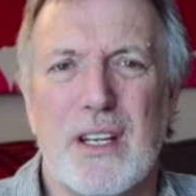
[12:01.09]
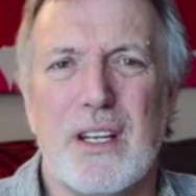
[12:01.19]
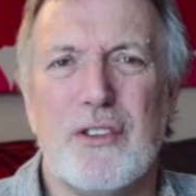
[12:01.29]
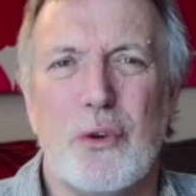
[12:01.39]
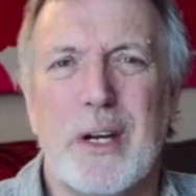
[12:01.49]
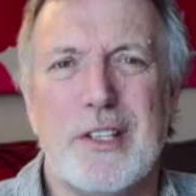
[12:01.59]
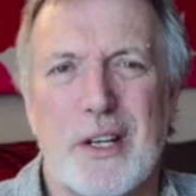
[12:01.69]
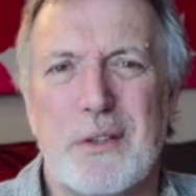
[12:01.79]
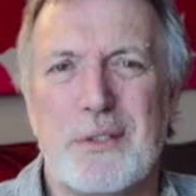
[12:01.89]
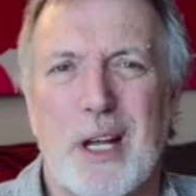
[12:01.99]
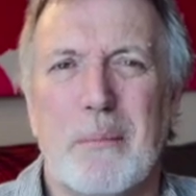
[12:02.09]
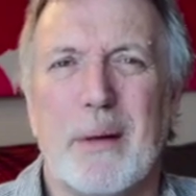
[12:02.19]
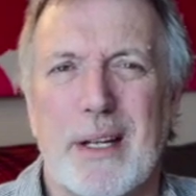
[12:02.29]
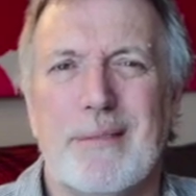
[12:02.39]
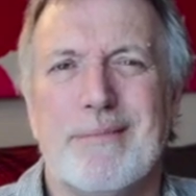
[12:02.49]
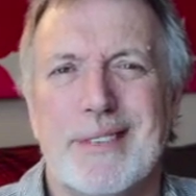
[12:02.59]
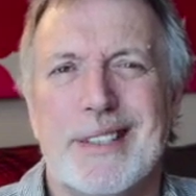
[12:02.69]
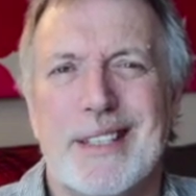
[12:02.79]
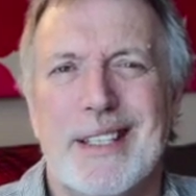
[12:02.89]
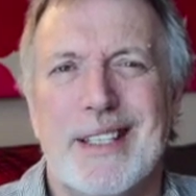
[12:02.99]
and enjoy each other's company.
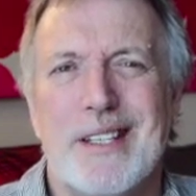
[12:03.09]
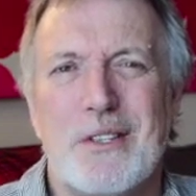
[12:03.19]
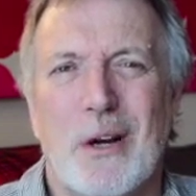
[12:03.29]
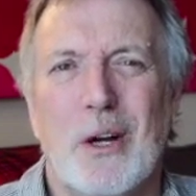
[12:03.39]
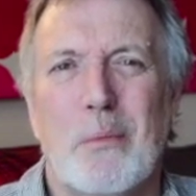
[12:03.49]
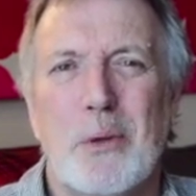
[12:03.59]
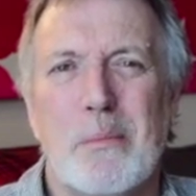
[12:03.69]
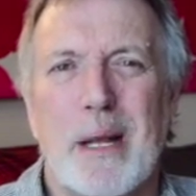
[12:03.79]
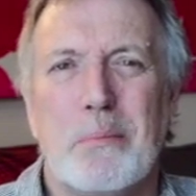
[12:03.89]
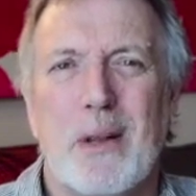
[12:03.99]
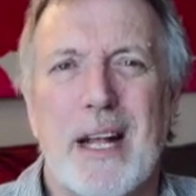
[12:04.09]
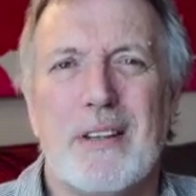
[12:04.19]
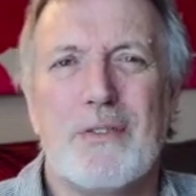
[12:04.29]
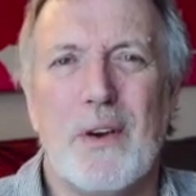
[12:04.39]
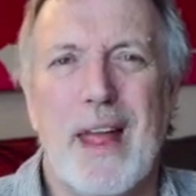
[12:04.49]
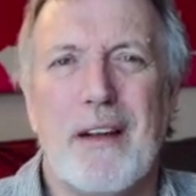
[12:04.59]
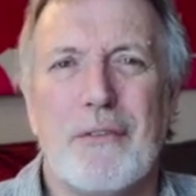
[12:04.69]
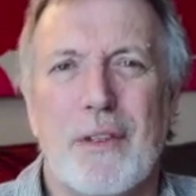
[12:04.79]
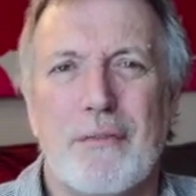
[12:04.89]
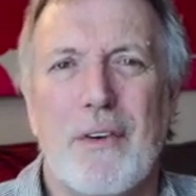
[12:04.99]
So I hope you'll make plans for that
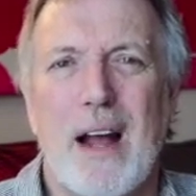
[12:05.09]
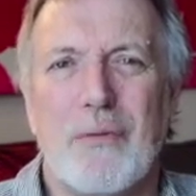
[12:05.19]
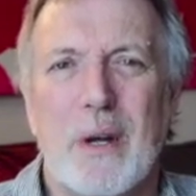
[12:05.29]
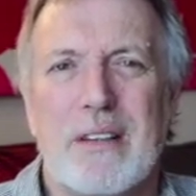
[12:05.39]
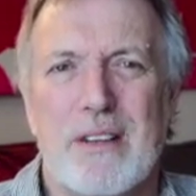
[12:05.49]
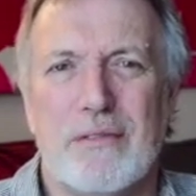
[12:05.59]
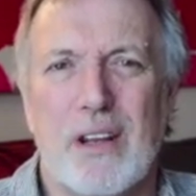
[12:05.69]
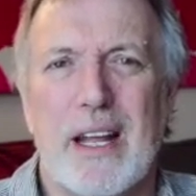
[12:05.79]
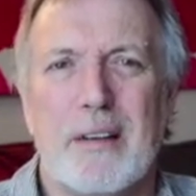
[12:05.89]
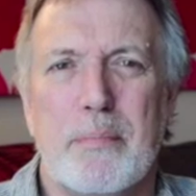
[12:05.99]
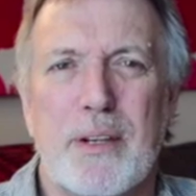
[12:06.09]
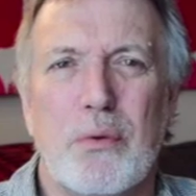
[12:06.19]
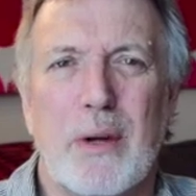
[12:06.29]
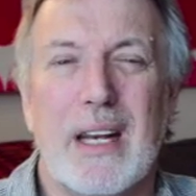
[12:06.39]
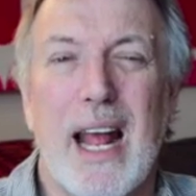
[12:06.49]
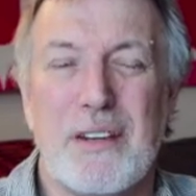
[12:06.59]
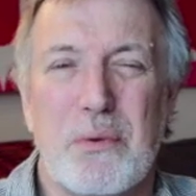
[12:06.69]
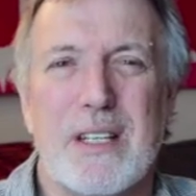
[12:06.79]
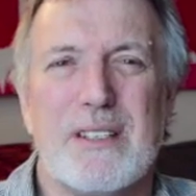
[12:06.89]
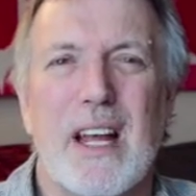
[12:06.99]
for the 5 weeks of Lent between Ash
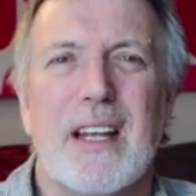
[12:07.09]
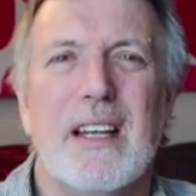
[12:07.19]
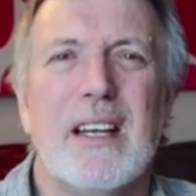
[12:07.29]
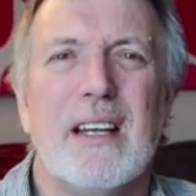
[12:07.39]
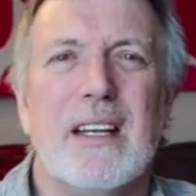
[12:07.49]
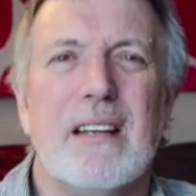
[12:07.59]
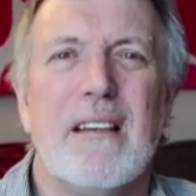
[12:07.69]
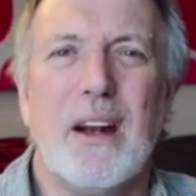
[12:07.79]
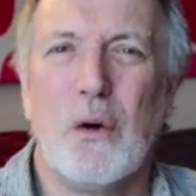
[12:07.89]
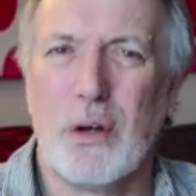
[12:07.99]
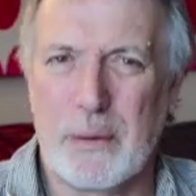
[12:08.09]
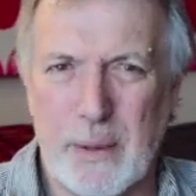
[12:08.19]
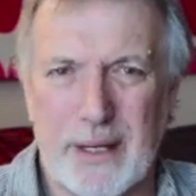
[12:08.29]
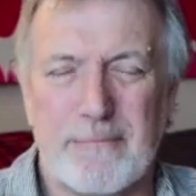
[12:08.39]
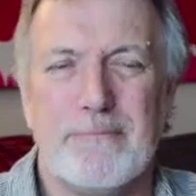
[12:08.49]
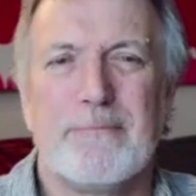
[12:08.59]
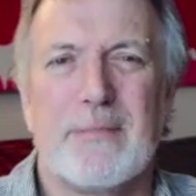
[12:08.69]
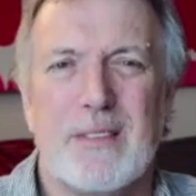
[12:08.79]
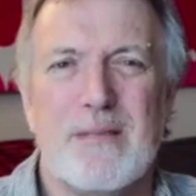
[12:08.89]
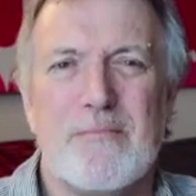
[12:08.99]
Wednesday and Holy Week.
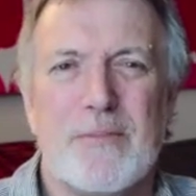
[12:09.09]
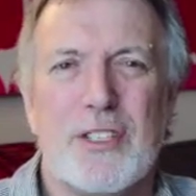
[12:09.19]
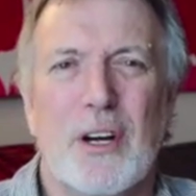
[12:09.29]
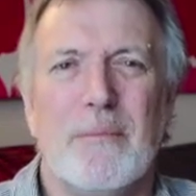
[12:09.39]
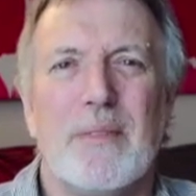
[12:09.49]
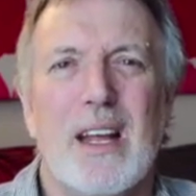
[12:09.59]
So